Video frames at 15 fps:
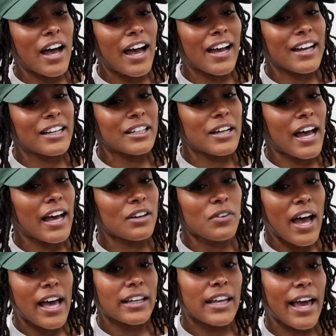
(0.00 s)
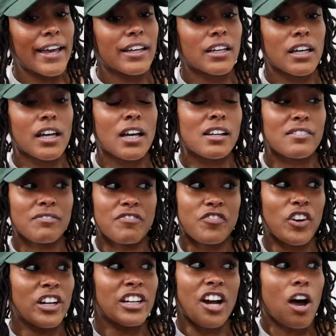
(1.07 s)
I I I like.
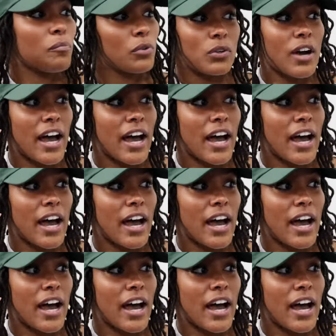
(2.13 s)
phenomenal